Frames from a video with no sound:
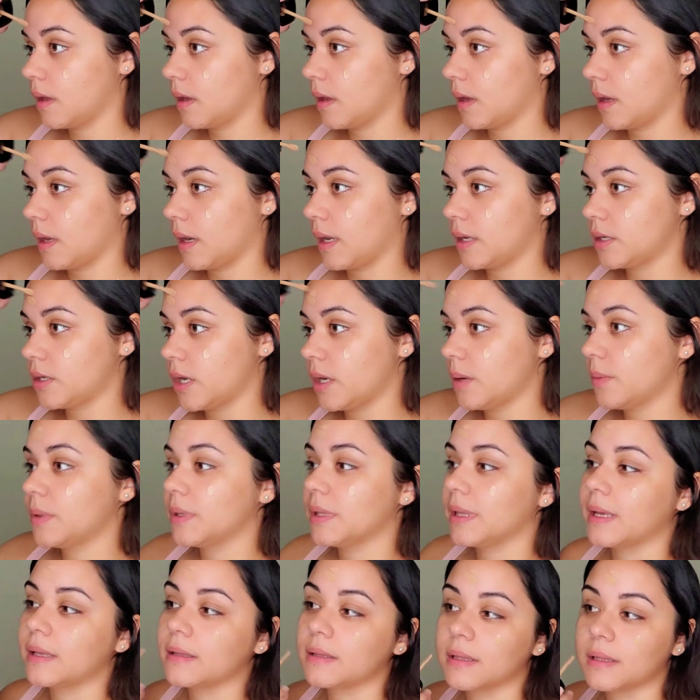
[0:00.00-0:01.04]
And I try to put
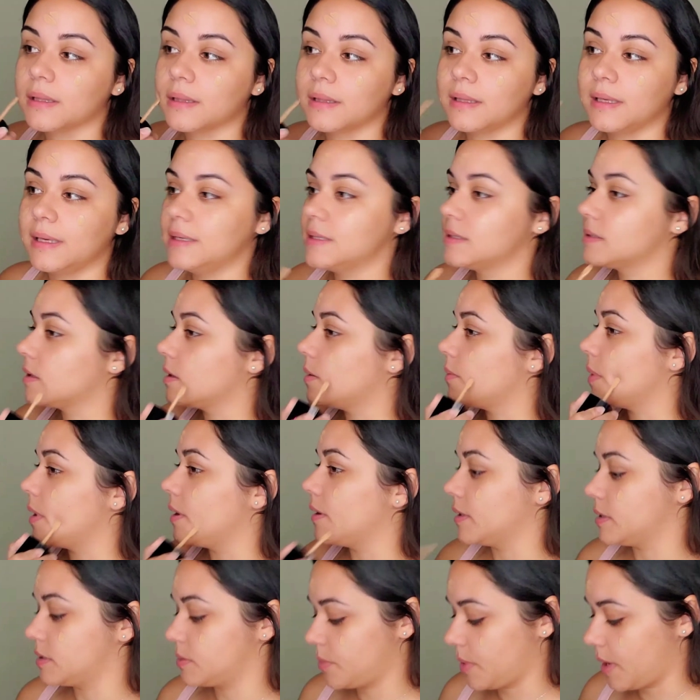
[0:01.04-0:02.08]
like the least amount
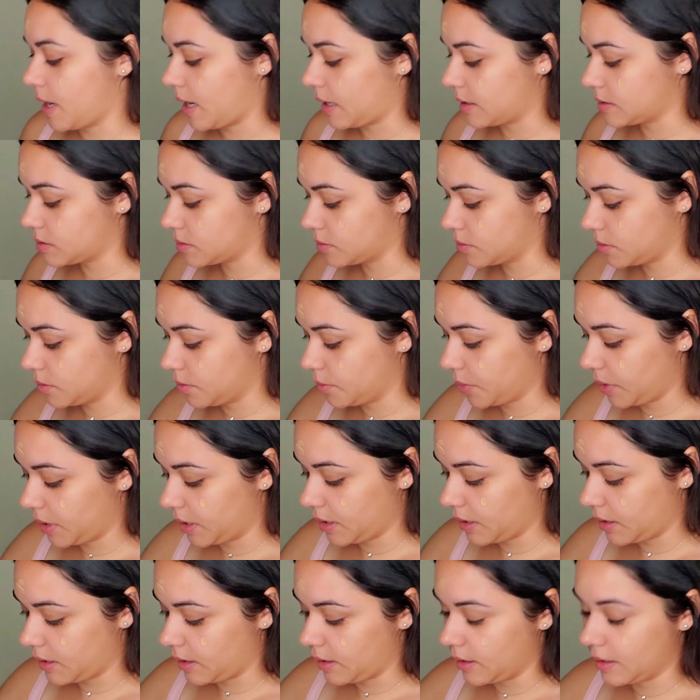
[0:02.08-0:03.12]
as possible
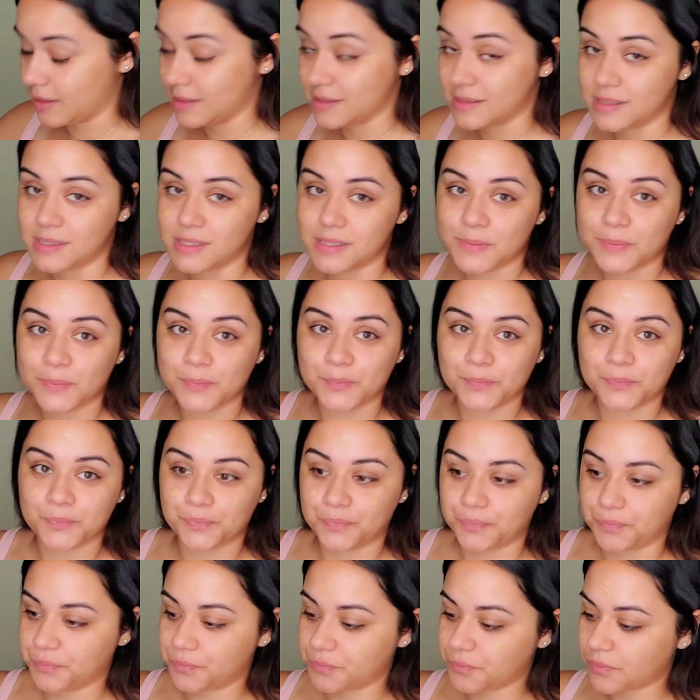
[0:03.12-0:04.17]
because
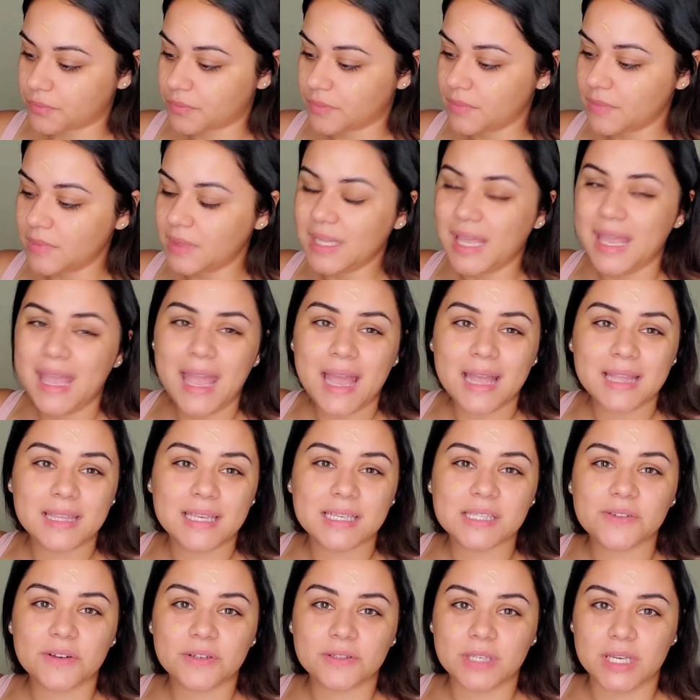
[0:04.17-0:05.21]

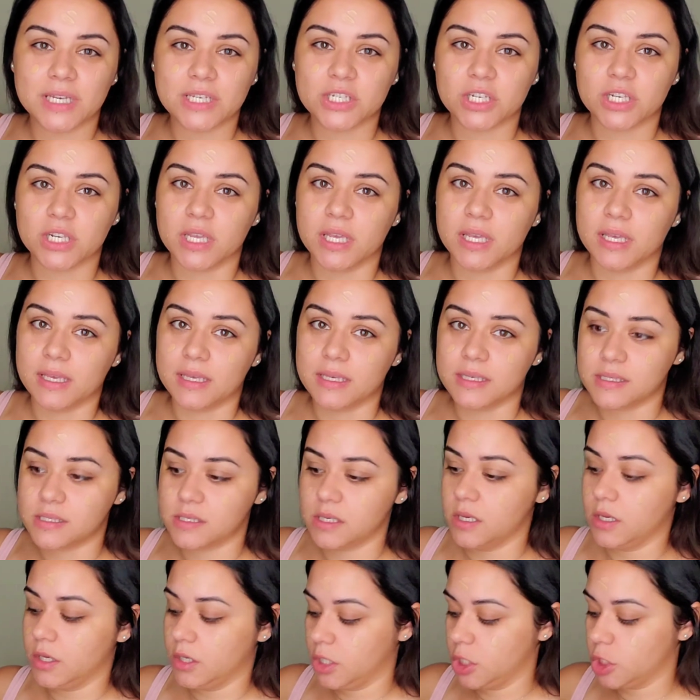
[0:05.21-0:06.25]
this foundation is
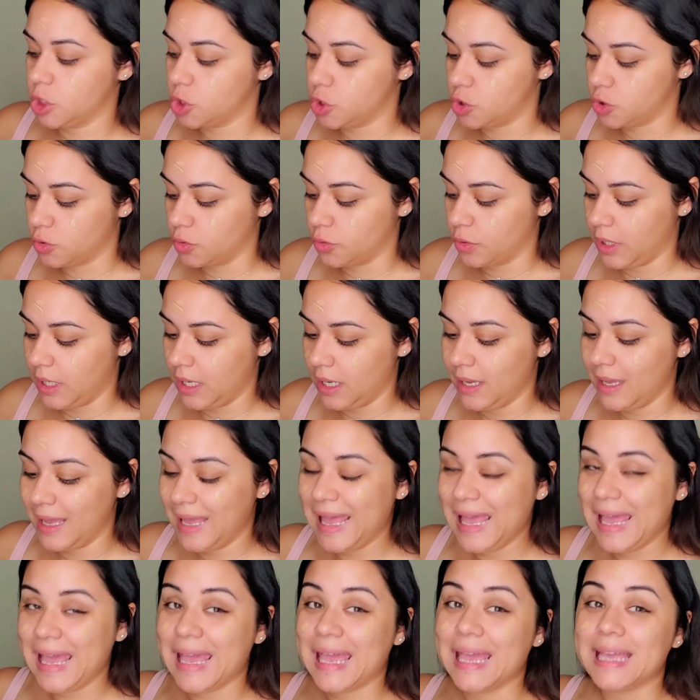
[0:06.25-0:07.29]
dewy.
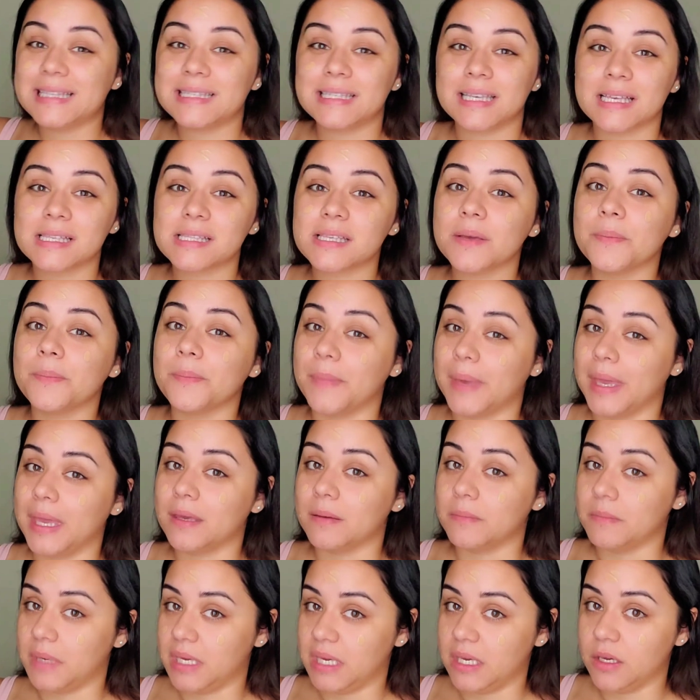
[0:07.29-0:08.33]
It doesn't make
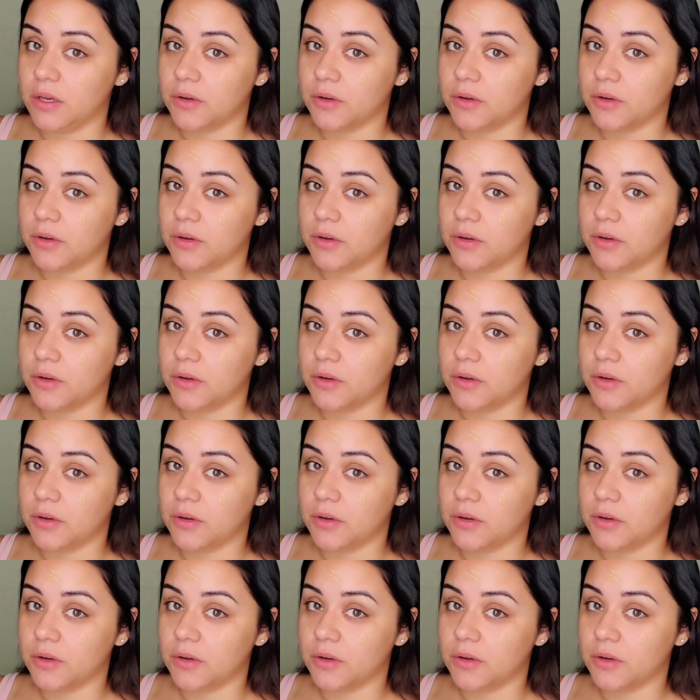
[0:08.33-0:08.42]
me